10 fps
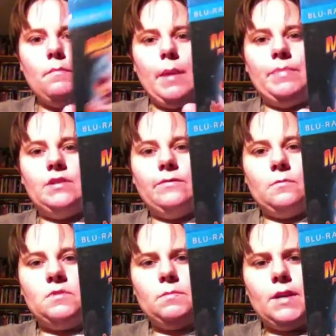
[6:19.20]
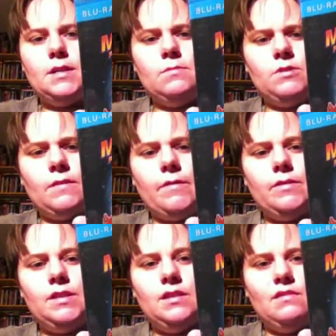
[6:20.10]
Muppets from Space, which I've
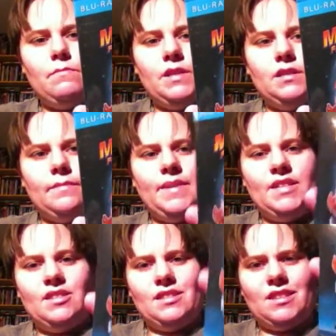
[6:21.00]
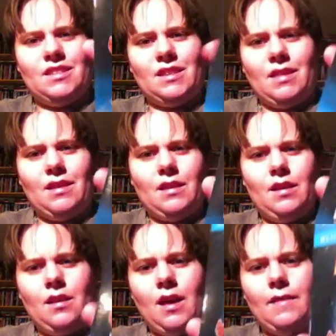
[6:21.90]
only seen bits and pieces, because I think
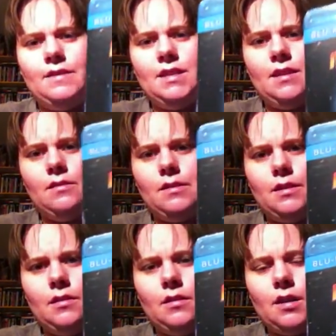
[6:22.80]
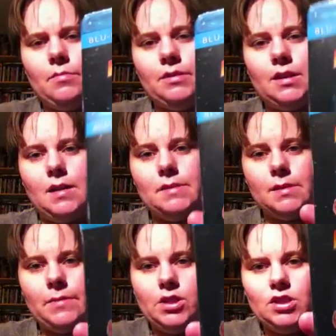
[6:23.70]
I've said on here a couple of times
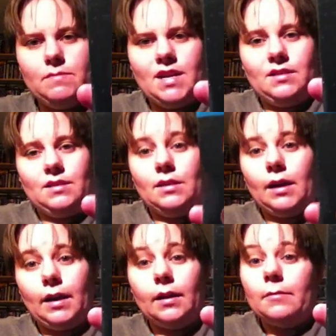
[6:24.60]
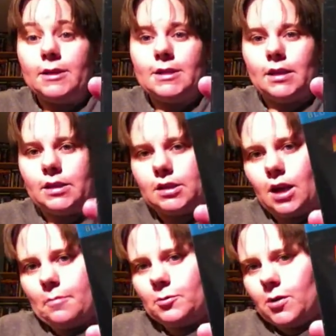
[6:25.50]
that when Jim Henson died, I basically
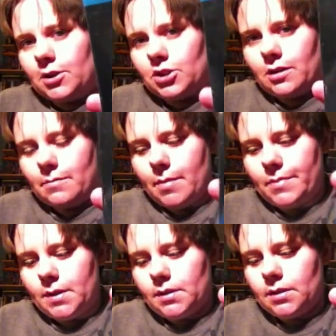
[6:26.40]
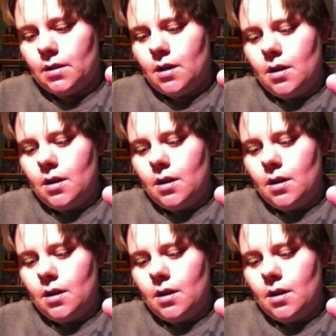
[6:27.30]
stopped watching the Muppets.